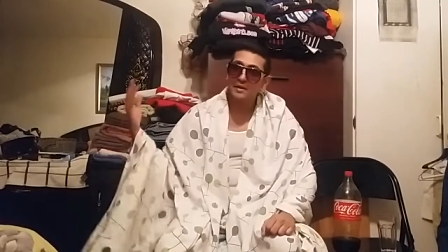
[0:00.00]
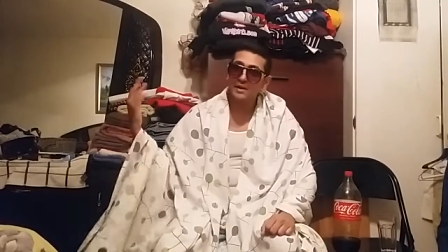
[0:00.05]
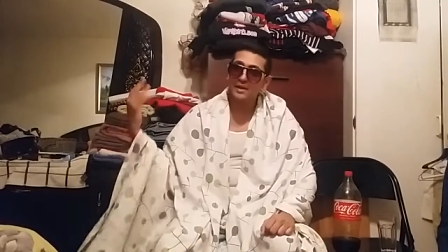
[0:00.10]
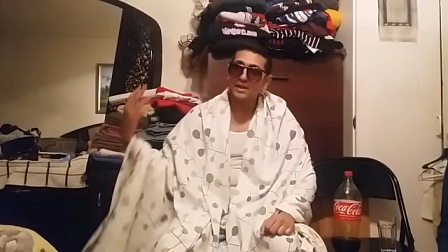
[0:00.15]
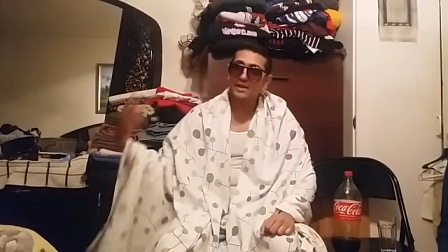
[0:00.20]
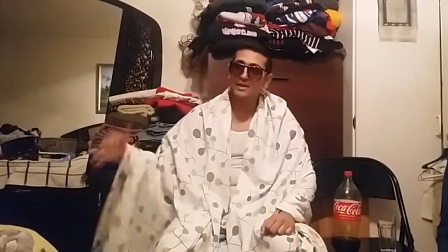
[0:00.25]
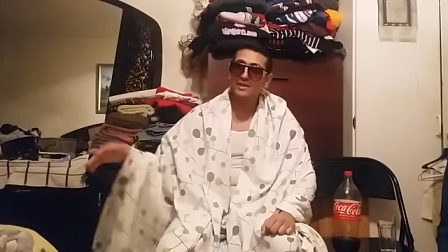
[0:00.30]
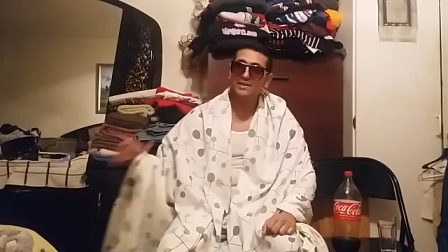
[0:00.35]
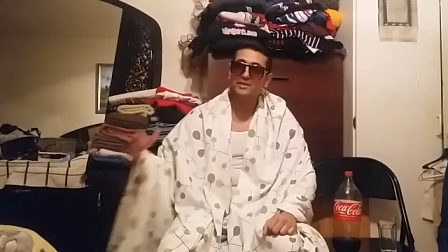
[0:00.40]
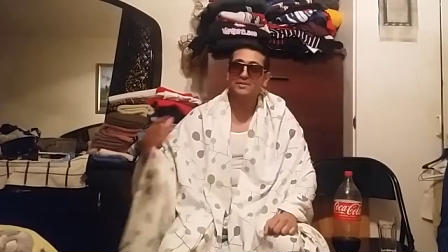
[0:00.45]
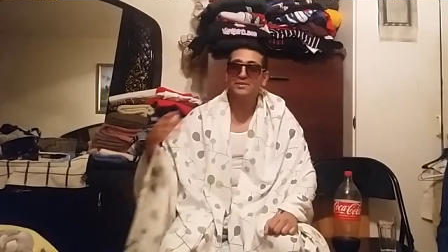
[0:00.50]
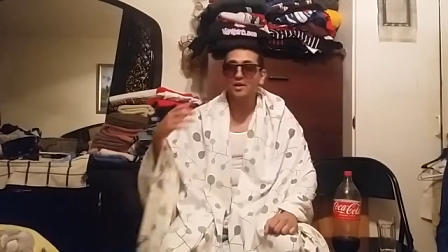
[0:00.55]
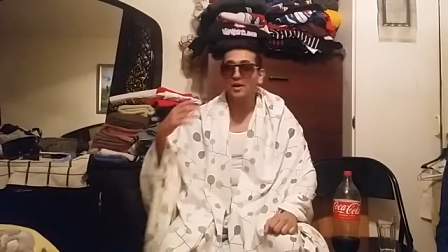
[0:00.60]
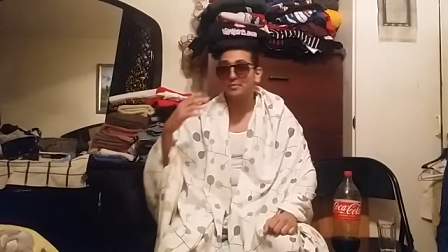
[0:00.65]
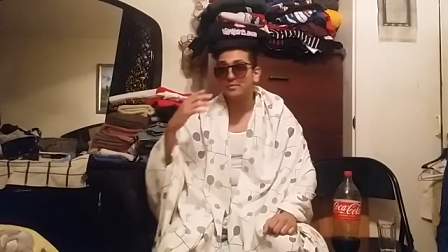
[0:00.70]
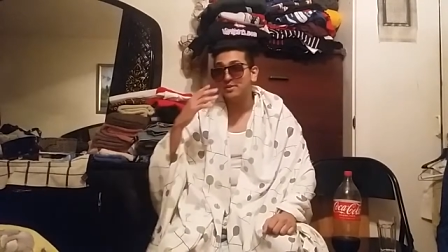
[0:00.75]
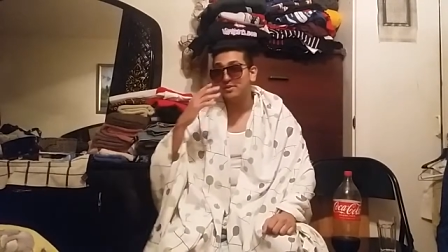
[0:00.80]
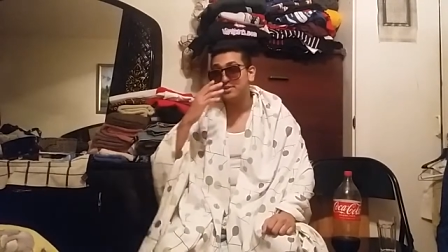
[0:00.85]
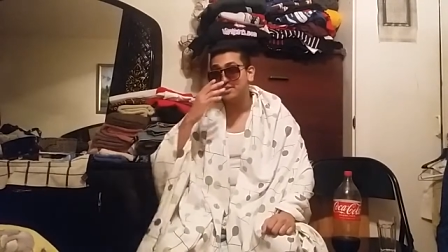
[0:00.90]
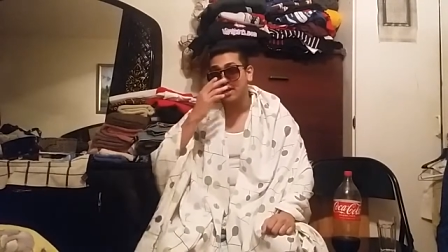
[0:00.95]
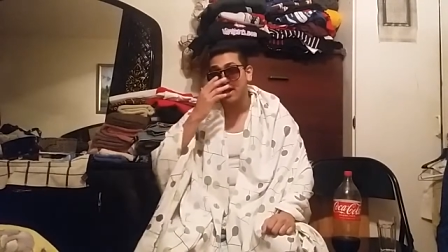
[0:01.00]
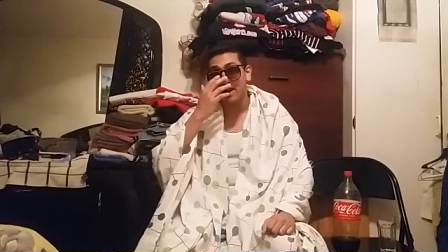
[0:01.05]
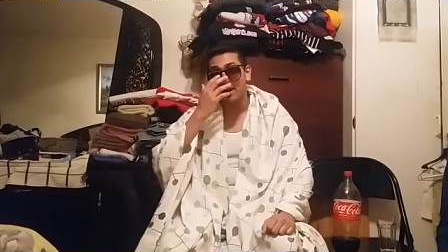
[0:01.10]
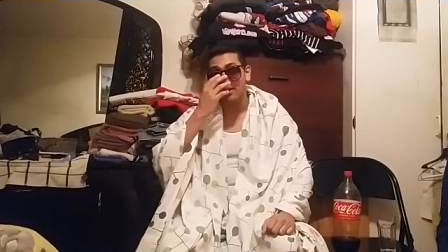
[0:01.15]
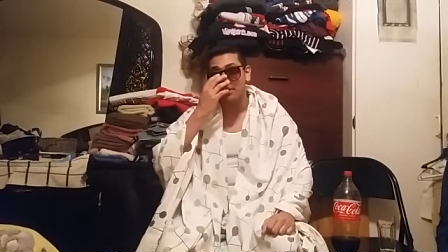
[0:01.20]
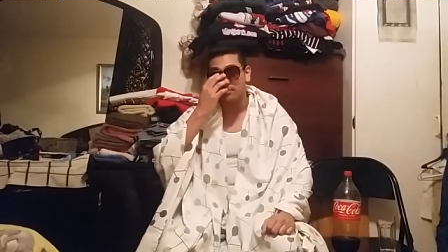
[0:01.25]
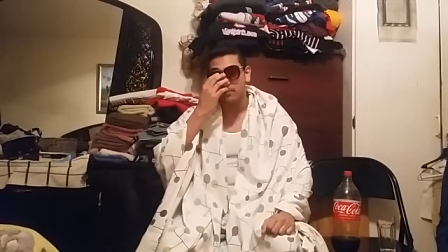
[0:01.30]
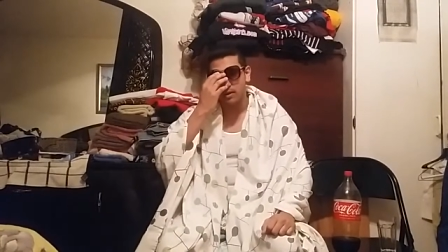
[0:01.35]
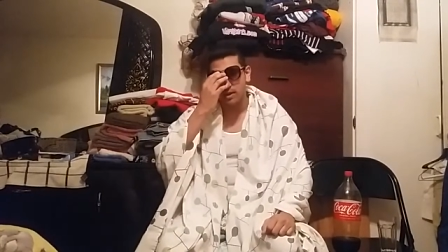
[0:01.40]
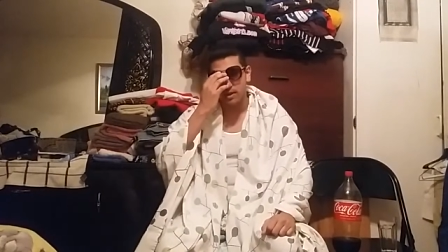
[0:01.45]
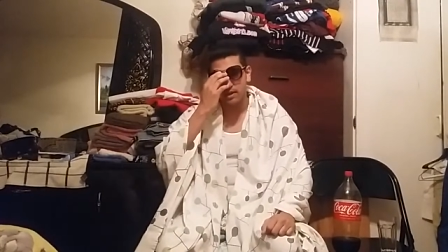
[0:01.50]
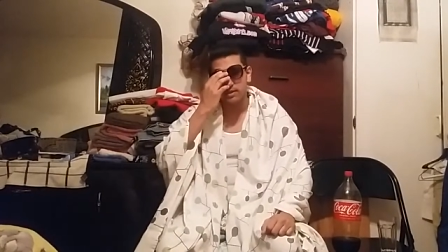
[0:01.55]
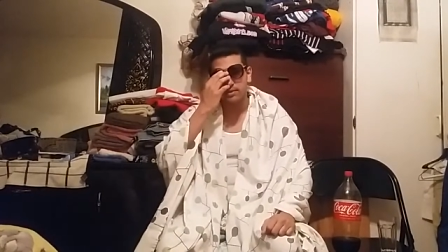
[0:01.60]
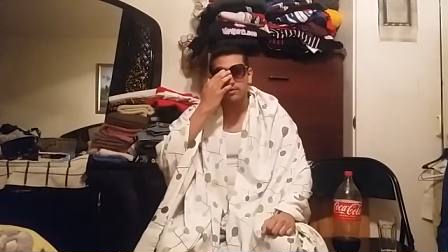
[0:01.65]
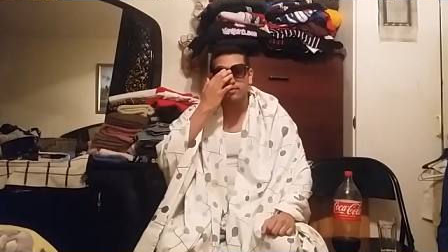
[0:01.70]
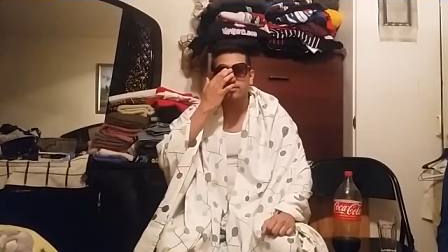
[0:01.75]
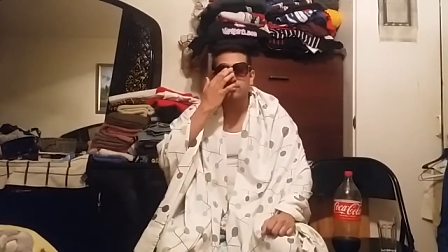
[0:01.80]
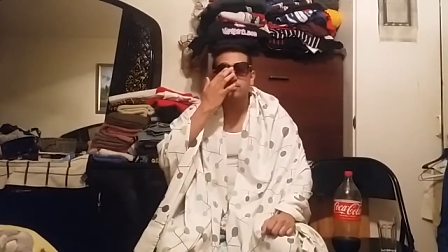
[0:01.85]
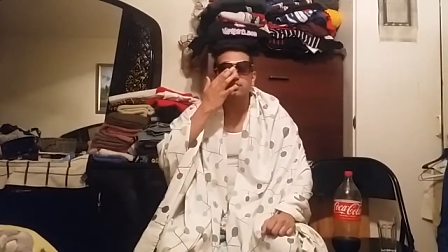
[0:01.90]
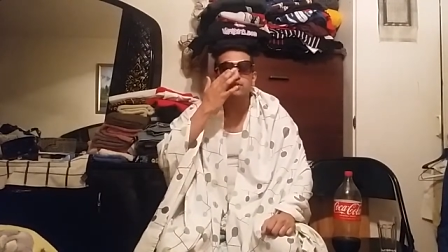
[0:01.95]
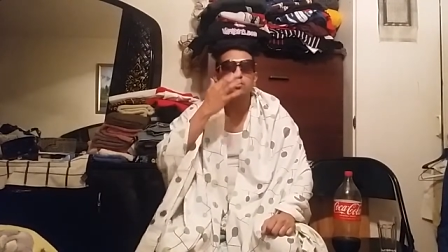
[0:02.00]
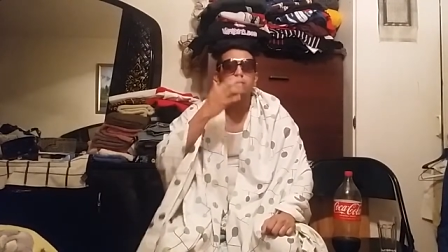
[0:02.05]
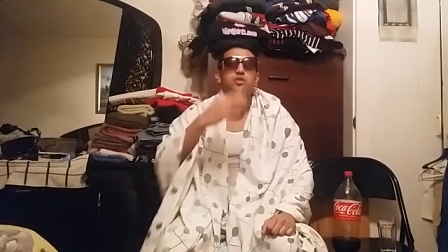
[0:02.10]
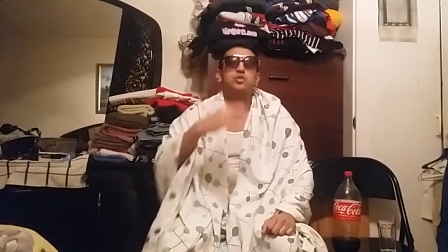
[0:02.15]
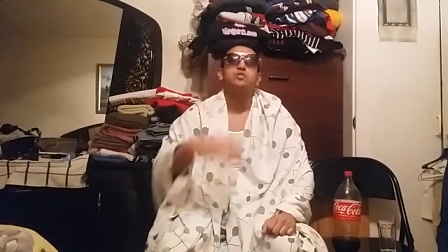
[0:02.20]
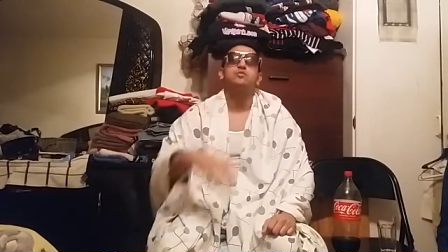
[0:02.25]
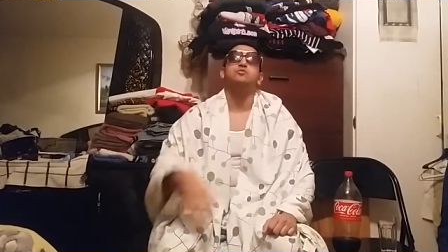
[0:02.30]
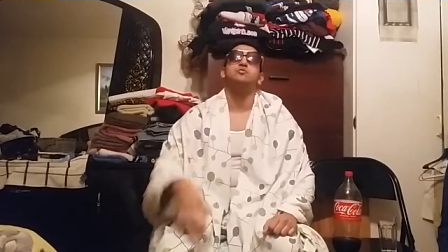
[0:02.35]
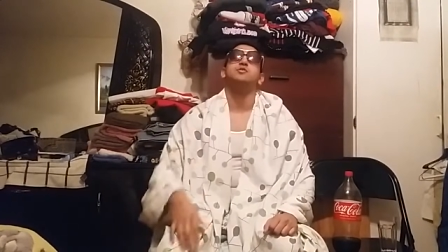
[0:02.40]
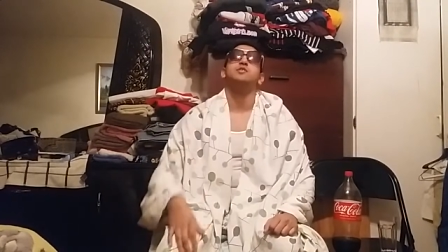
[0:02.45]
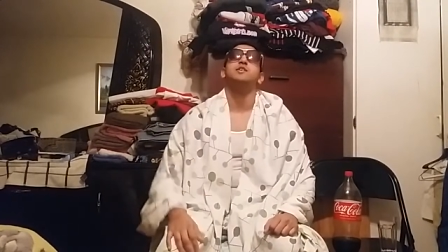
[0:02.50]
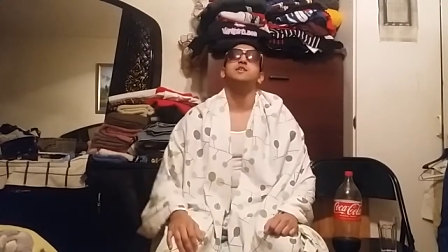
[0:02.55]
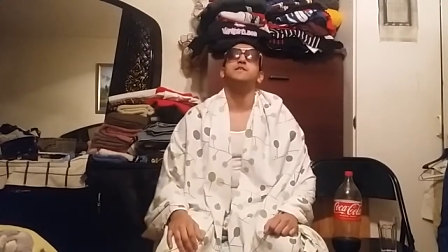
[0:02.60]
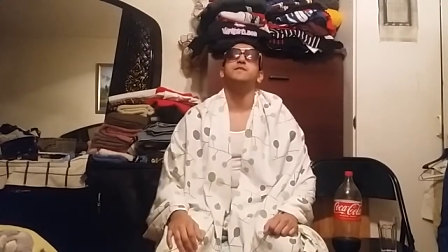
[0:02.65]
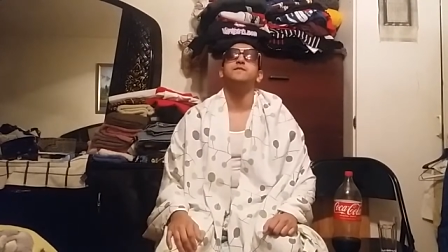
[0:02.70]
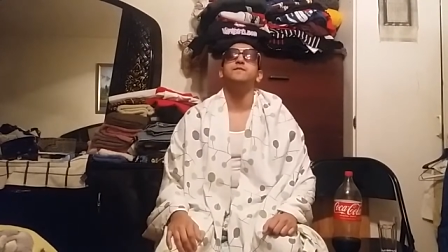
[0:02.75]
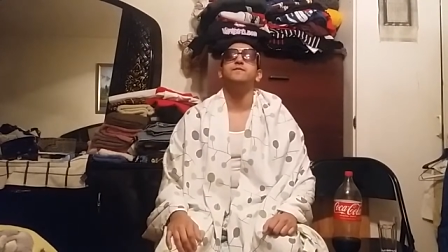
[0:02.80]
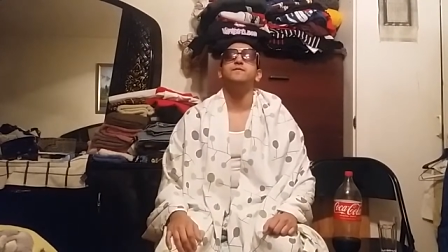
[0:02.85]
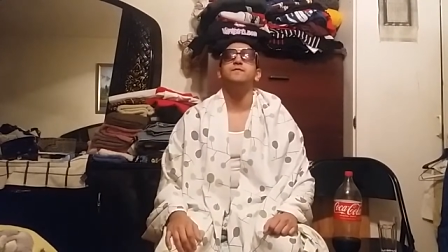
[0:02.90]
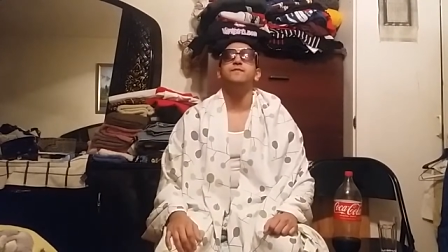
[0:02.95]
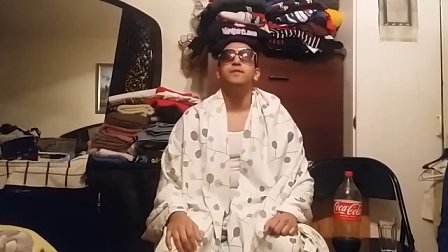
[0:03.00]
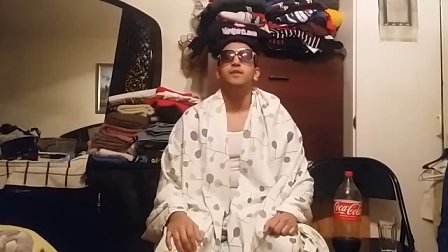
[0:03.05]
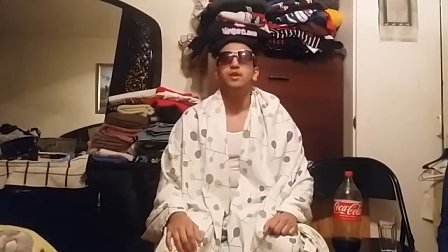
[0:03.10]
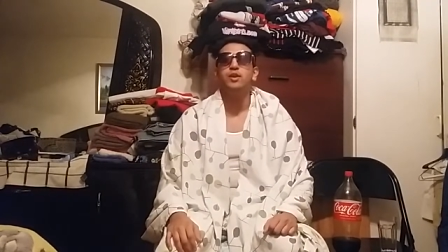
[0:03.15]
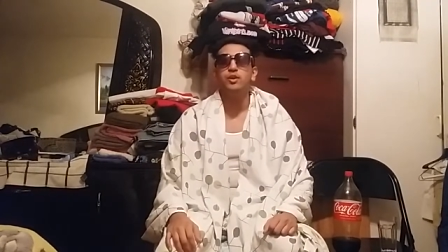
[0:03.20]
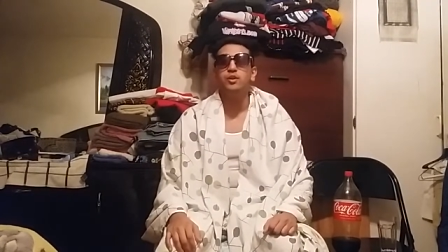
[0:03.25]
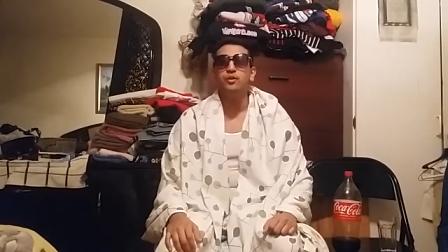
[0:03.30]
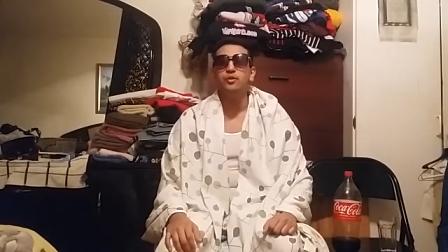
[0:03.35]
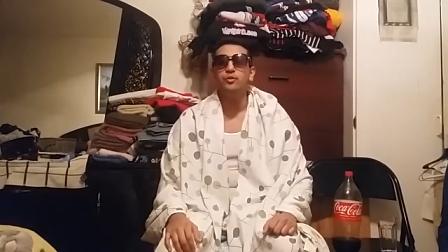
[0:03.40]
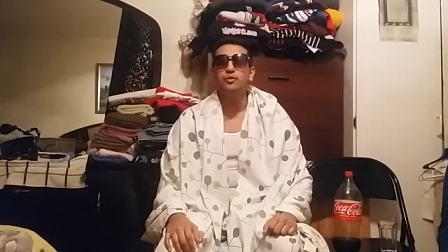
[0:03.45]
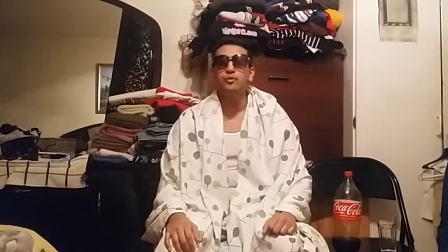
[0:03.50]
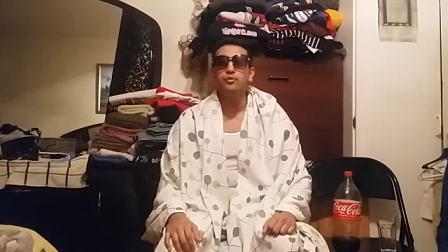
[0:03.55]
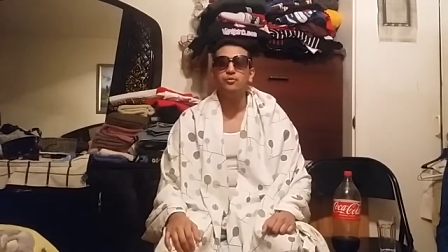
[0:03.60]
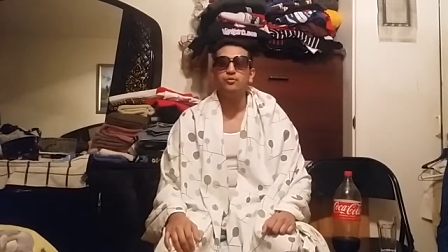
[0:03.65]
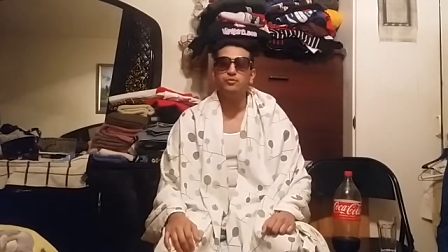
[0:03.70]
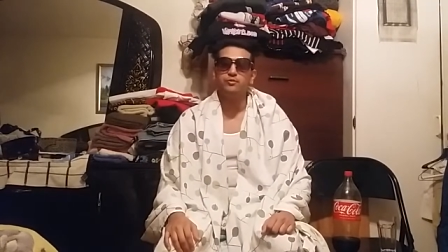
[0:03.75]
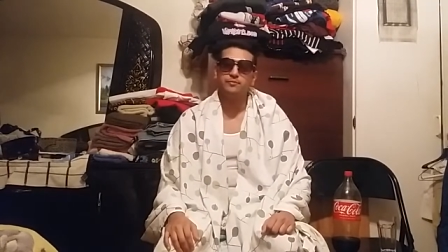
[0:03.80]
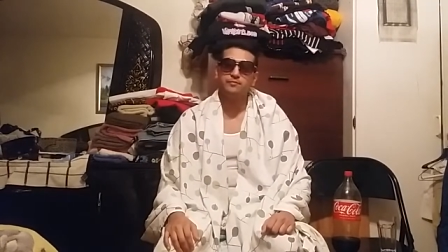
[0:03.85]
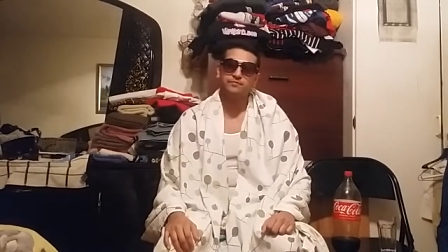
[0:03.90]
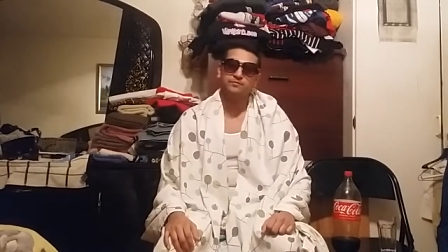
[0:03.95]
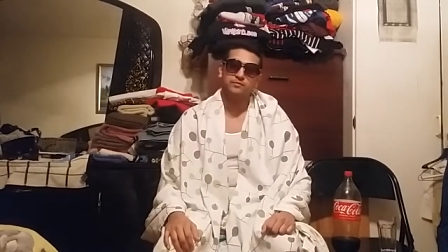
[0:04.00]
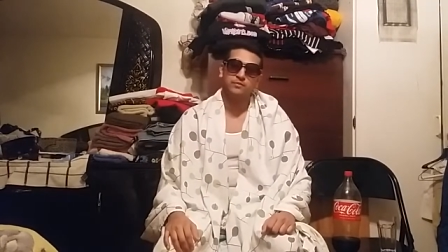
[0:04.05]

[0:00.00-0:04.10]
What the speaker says: AEW Dynamite review.